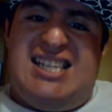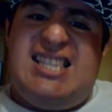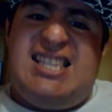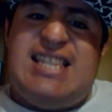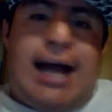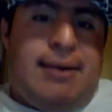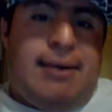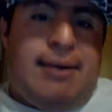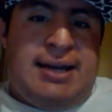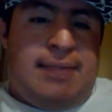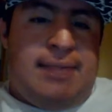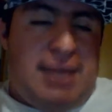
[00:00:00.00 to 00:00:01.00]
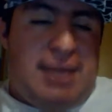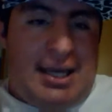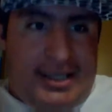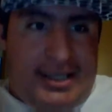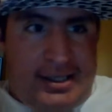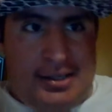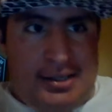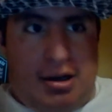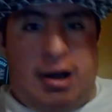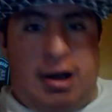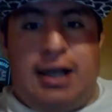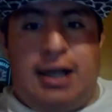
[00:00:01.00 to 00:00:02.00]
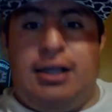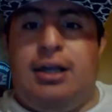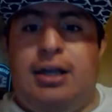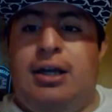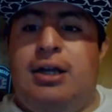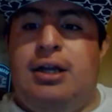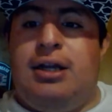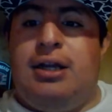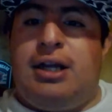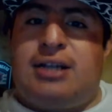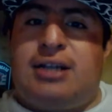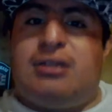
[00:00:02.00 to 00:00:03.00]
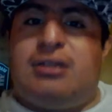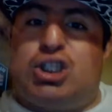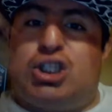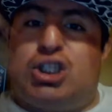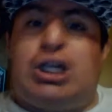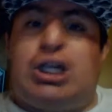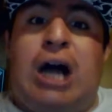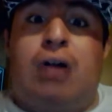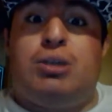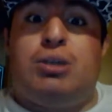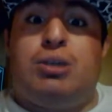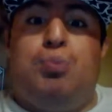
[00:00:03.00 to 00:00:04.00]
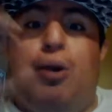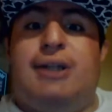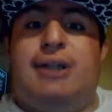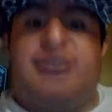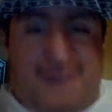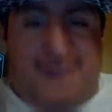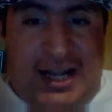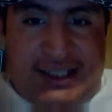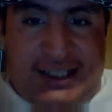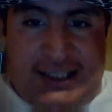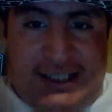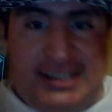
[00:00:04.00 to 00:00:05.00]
dominated NBA, right? Because it was Chicago sports fans.